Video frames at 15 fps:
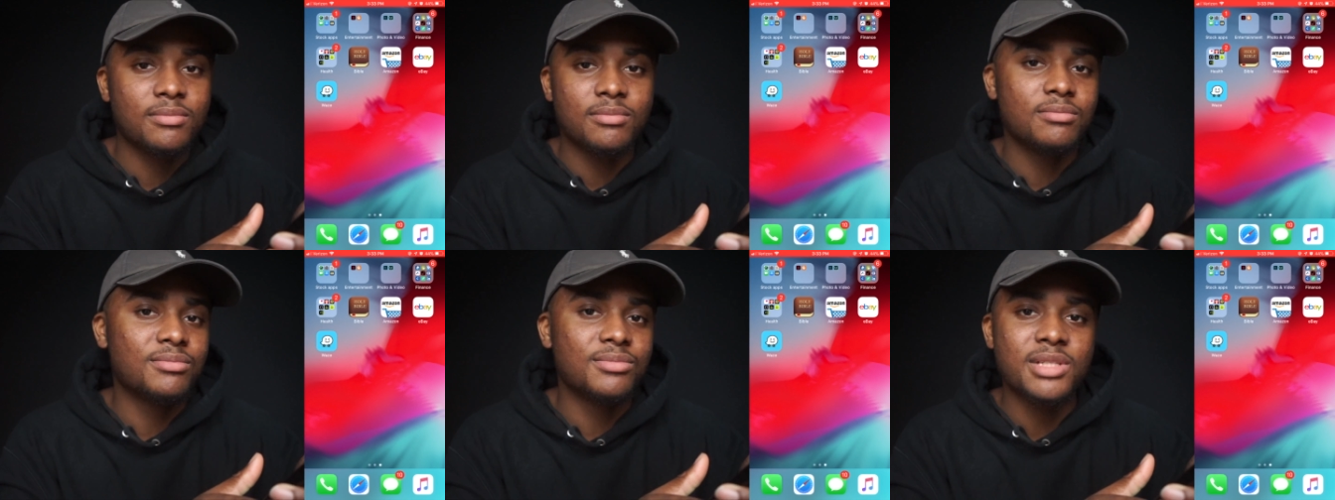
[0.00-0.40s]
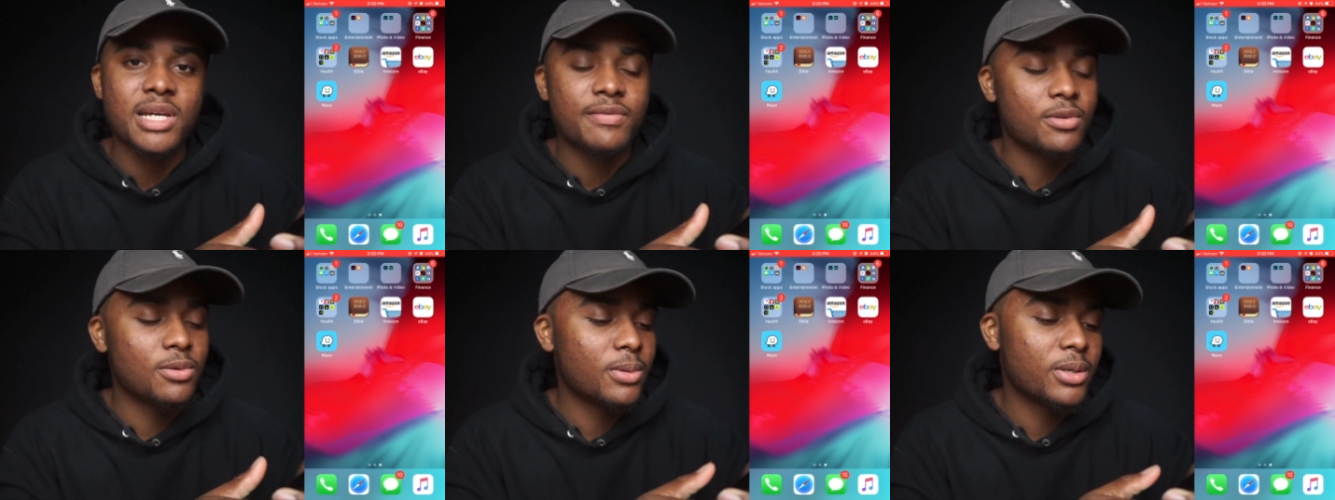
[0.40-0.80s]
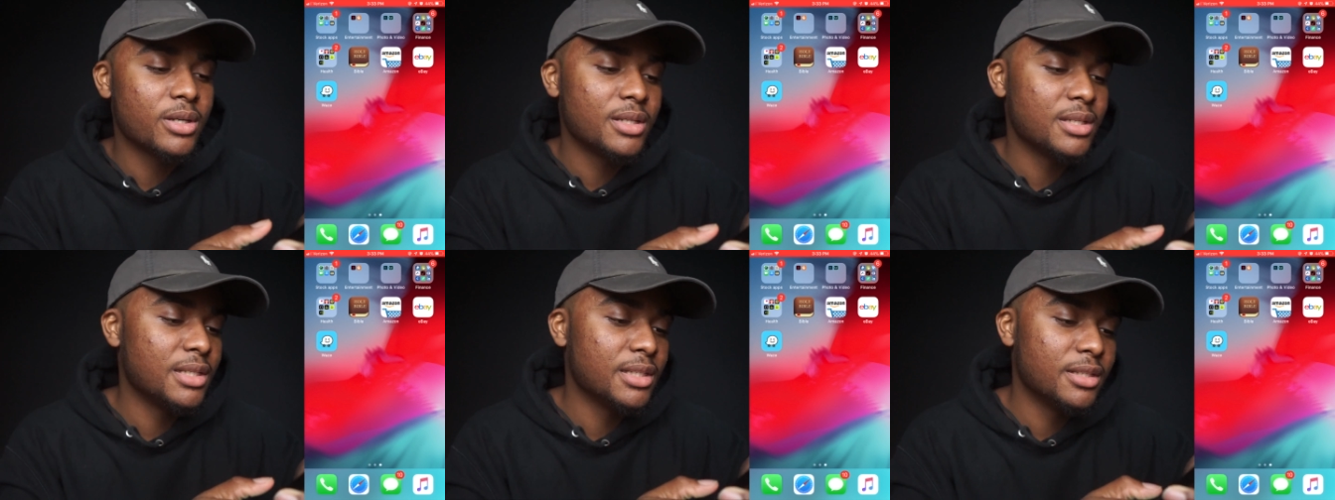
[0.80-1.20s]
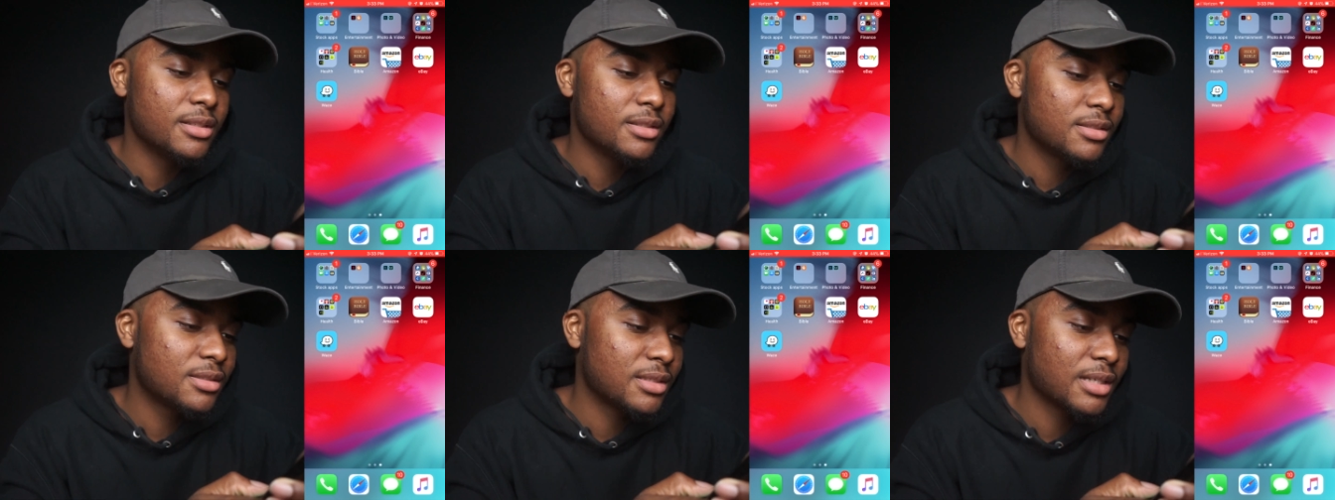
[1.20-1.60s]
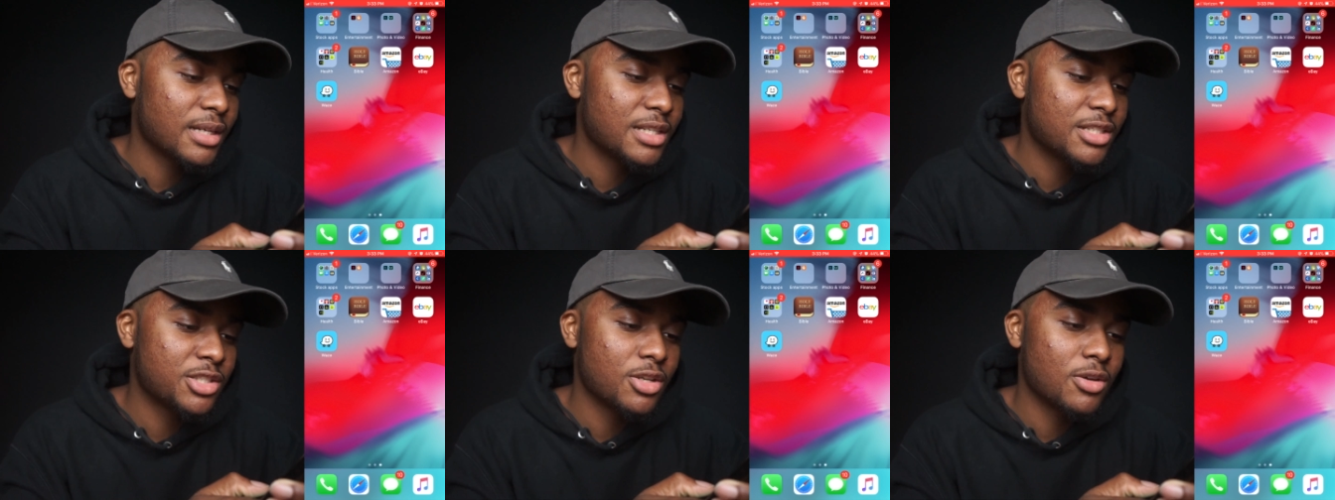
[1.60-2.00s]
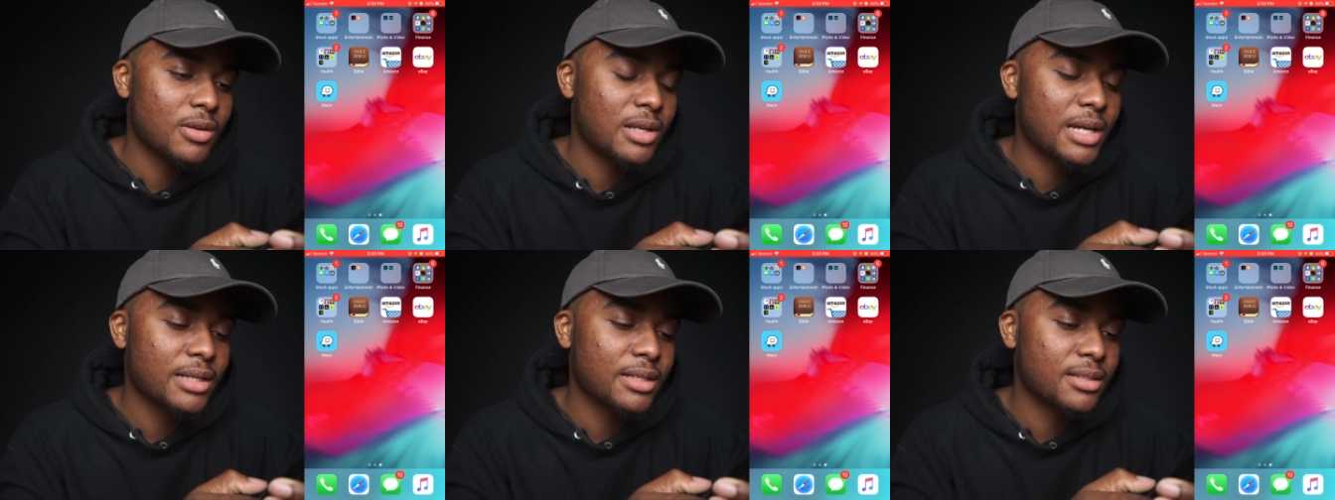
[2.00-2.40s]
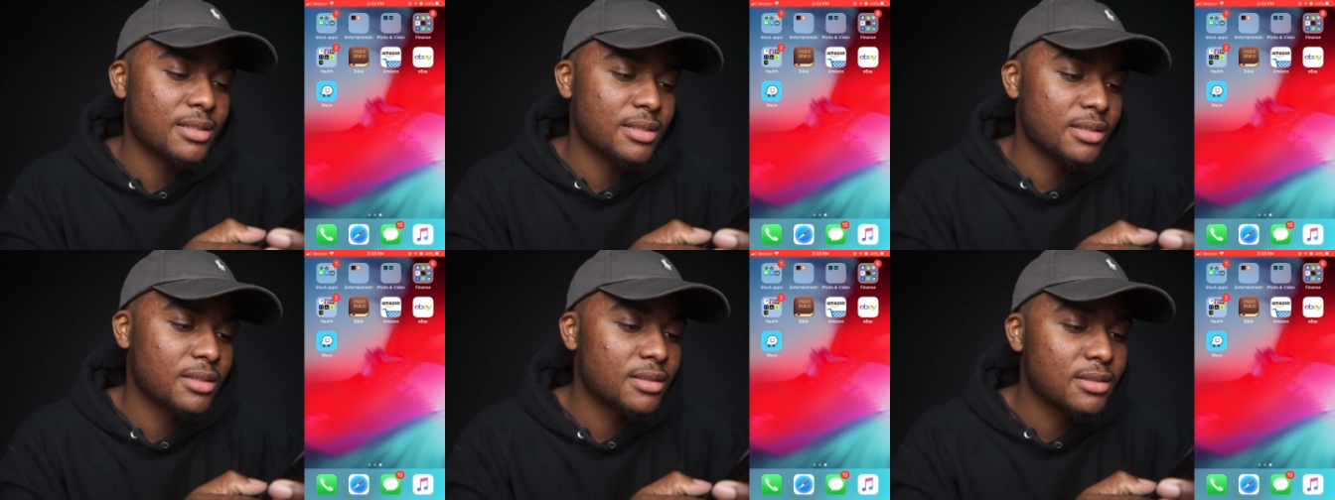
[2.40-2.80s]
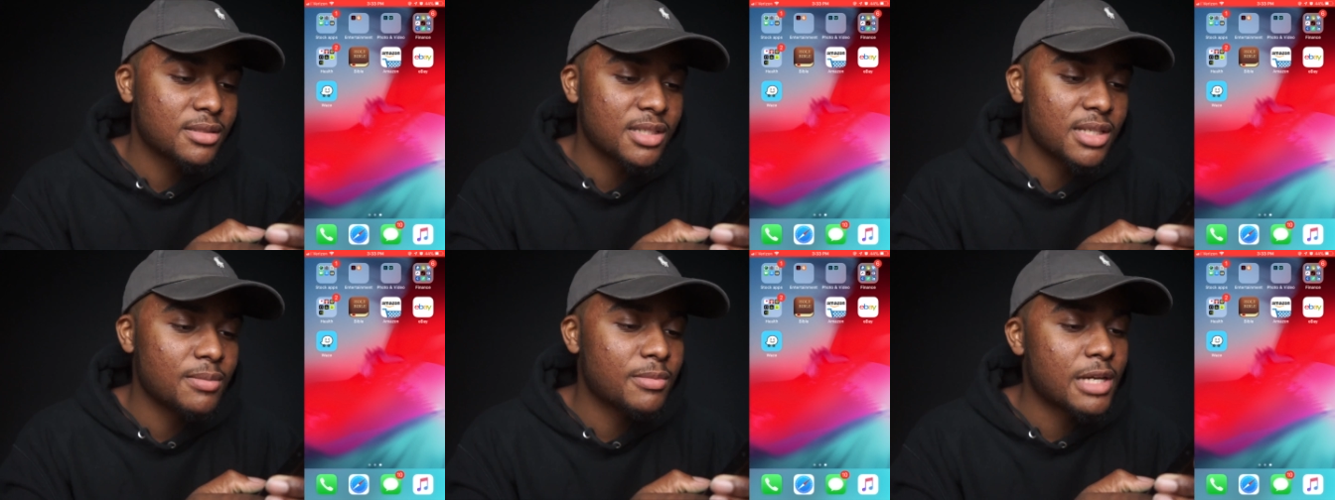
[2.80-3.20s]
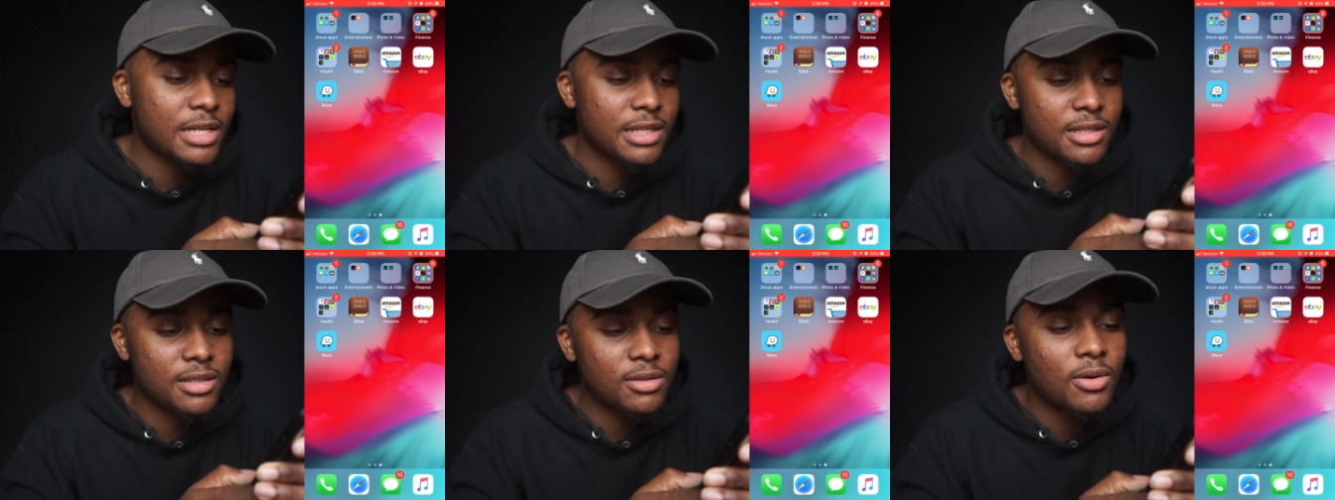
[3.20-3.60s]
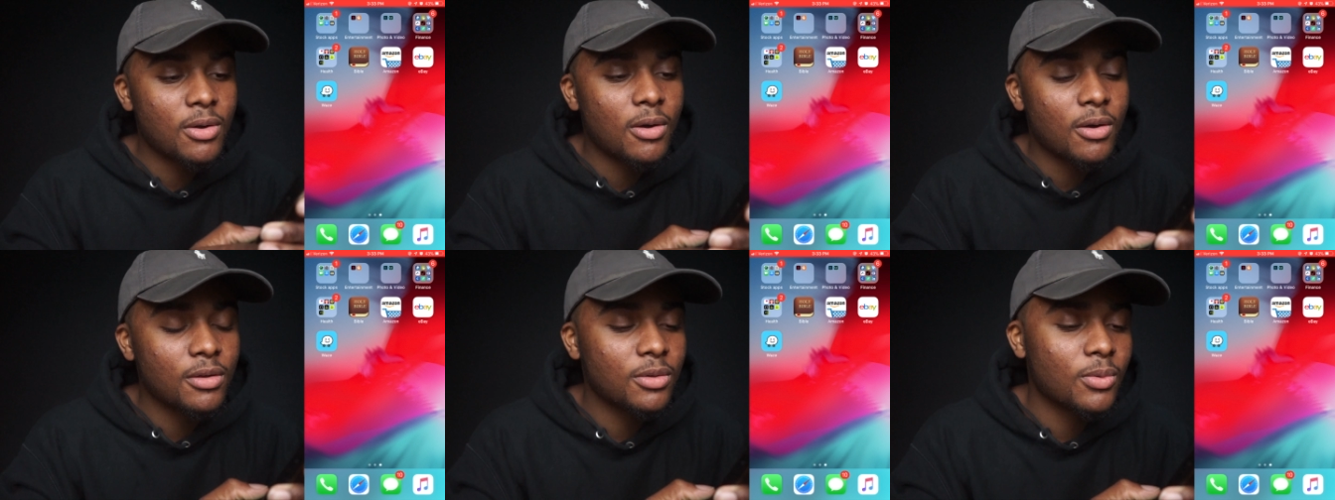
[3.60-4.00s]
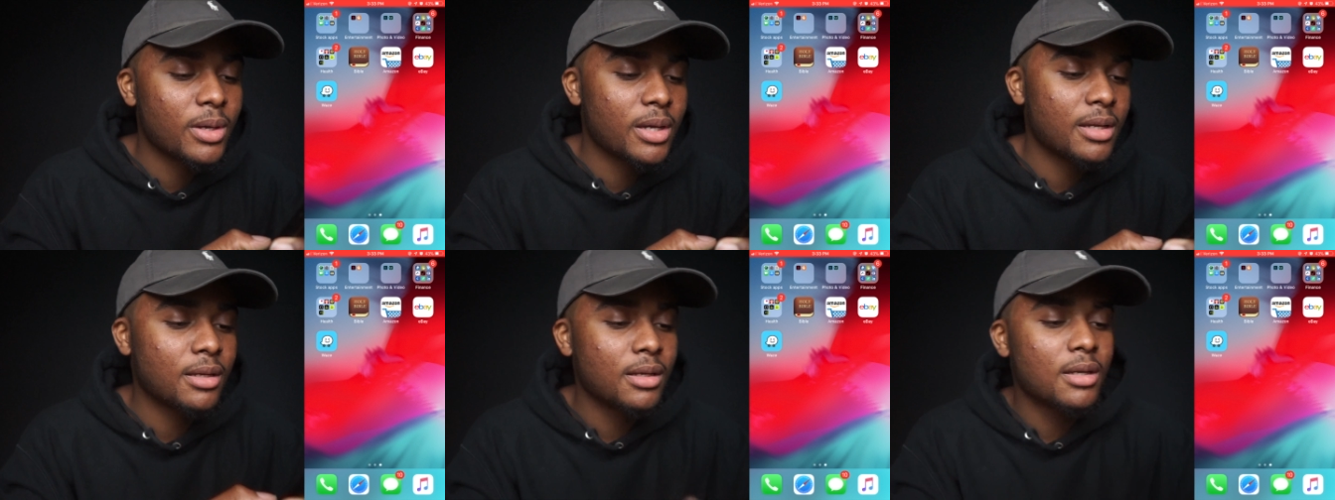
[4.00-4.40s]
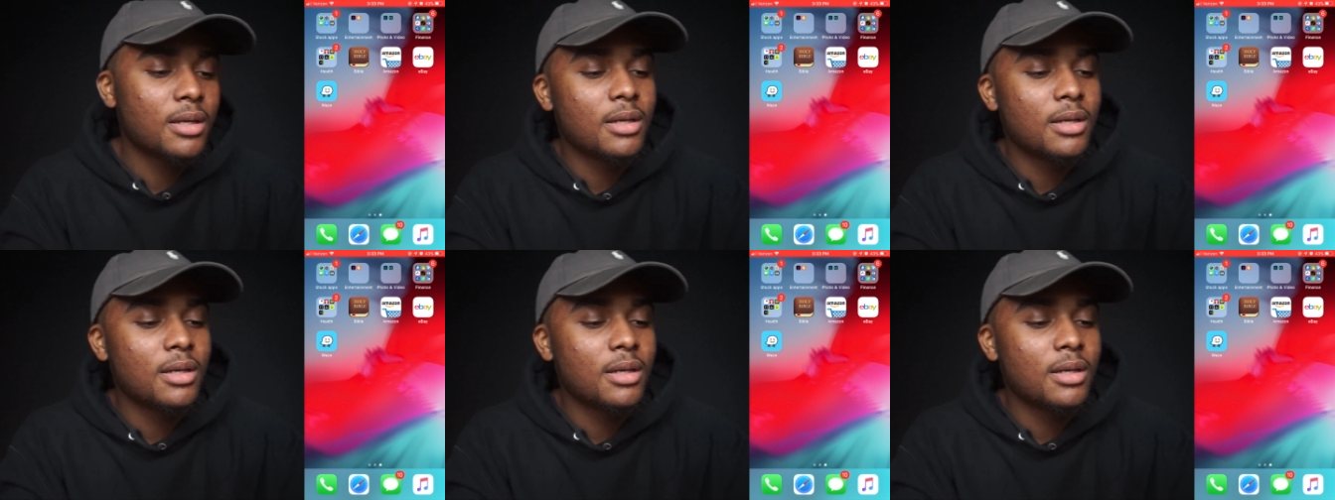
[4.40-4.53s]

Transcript: Never wear Adidas. Like I just don't like Adidas. Team Nike all the way.